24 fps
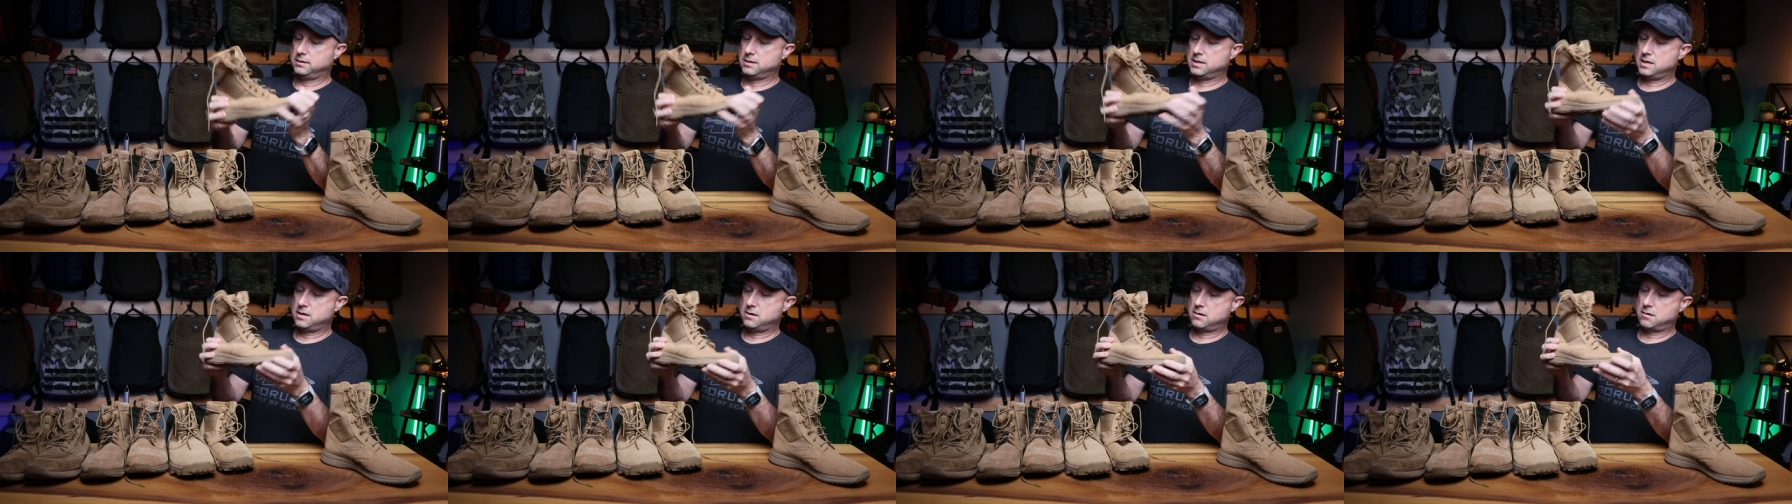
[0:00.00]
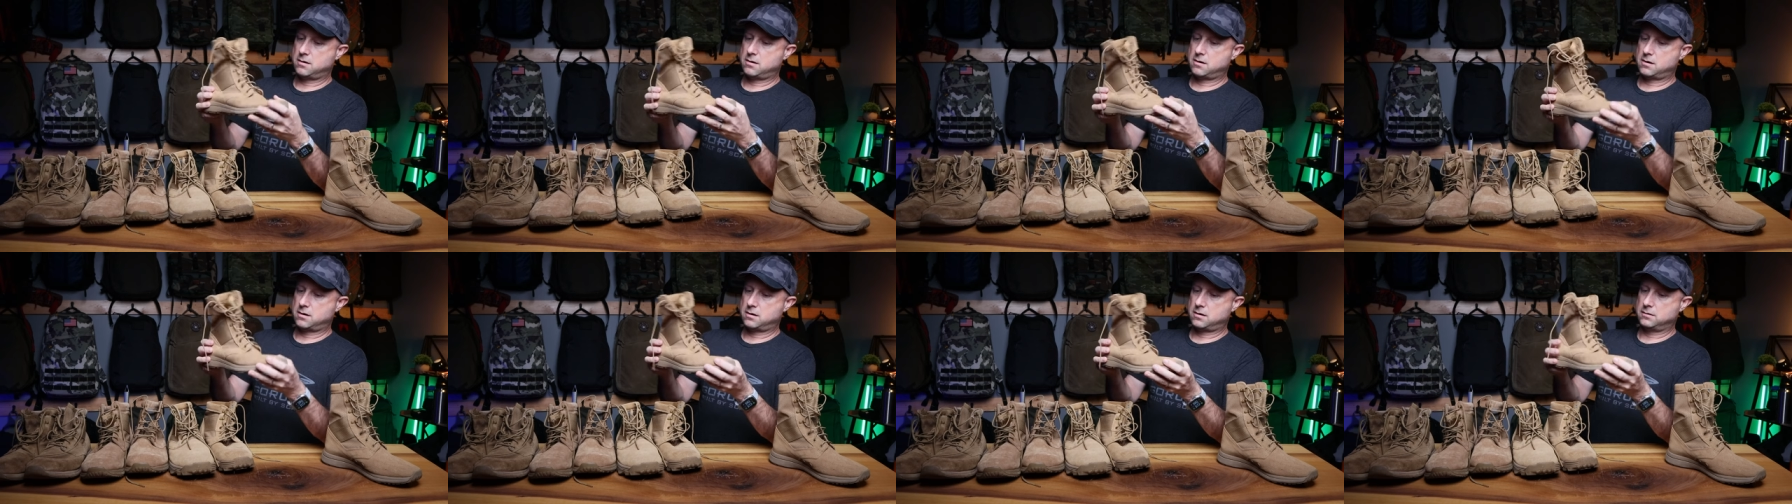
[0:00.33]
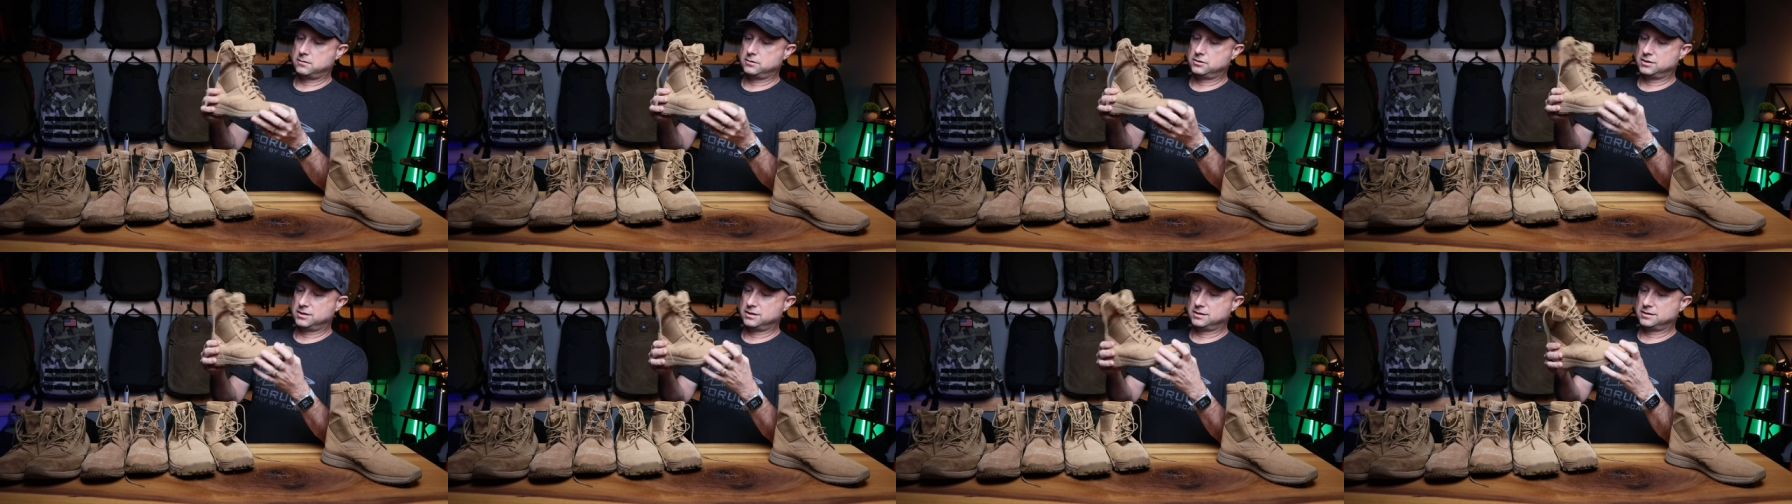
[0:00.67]
they
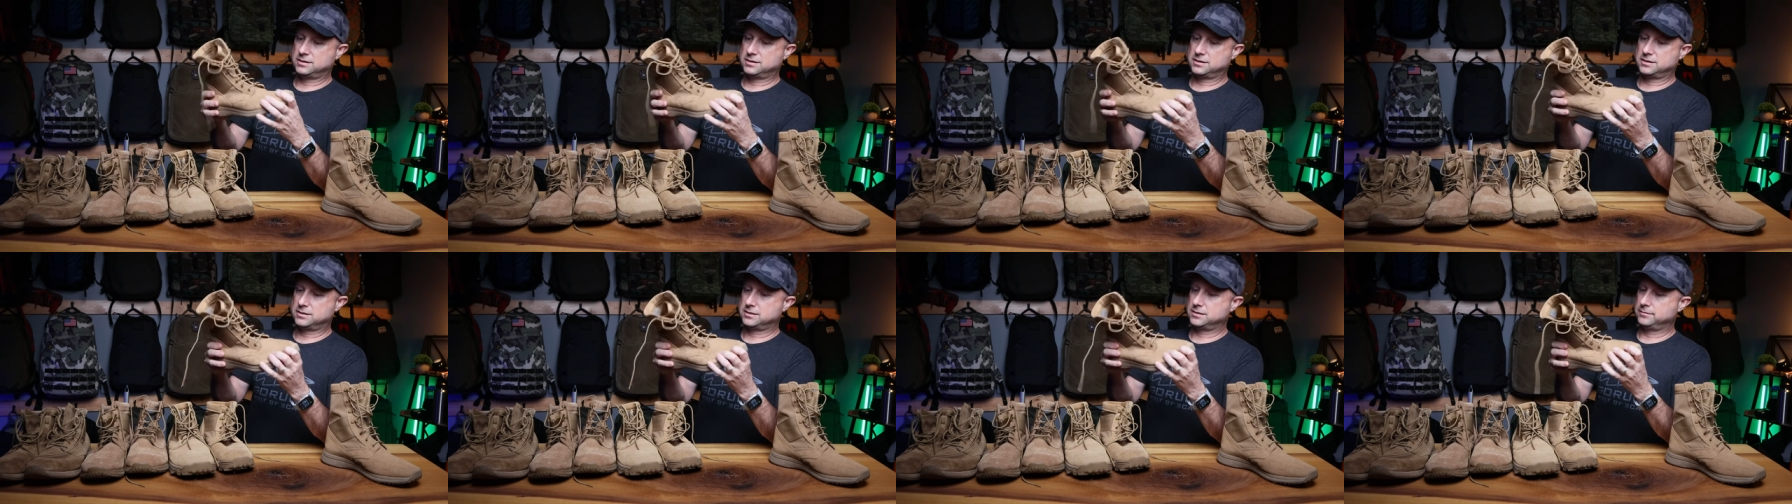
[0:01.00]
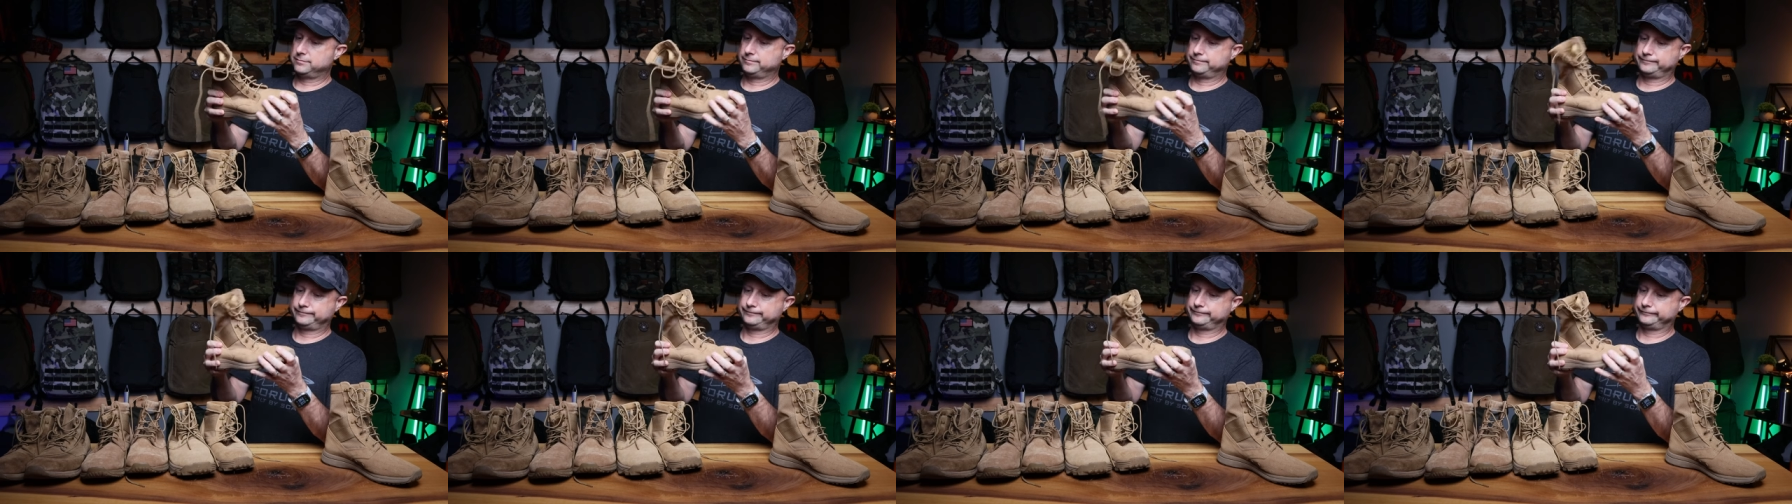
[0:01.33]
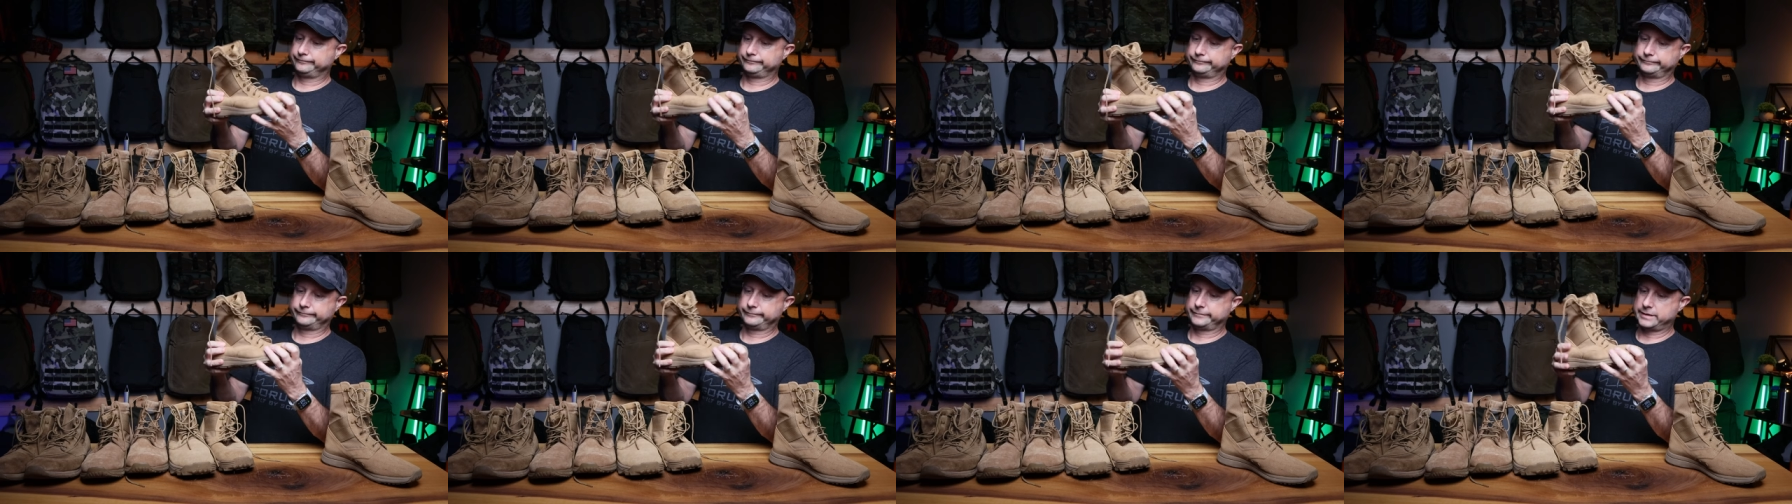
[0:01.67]
are just,
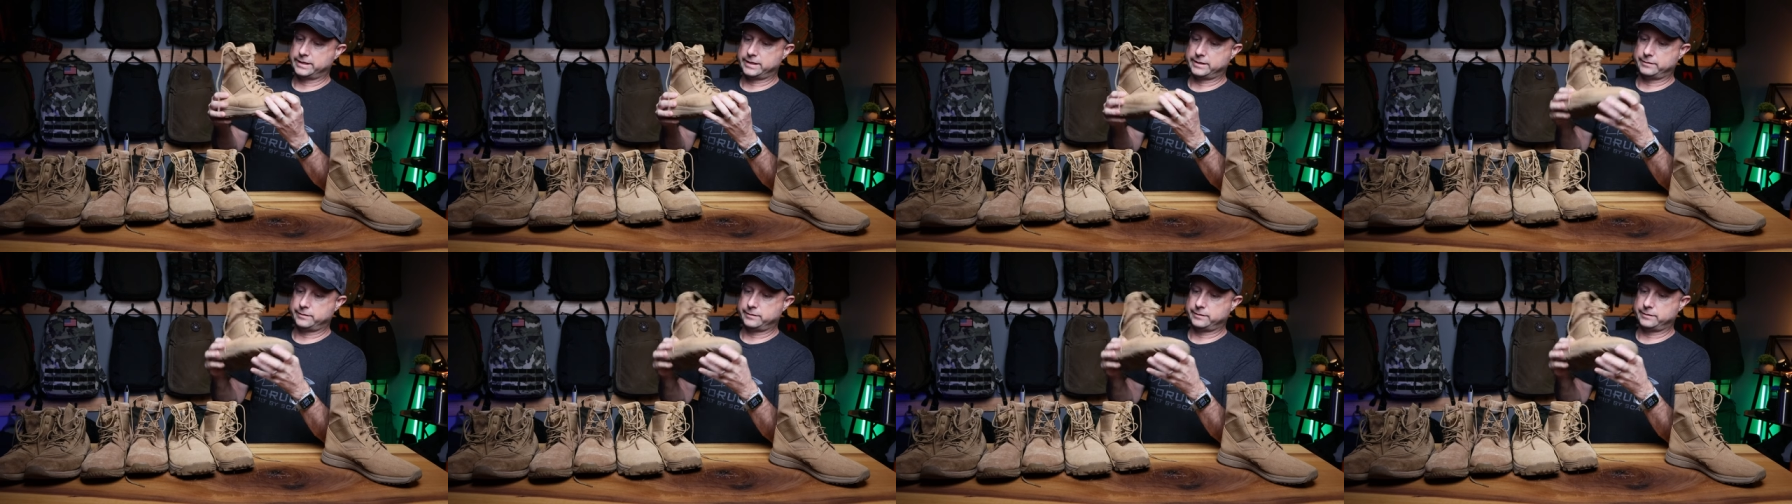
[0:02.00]
I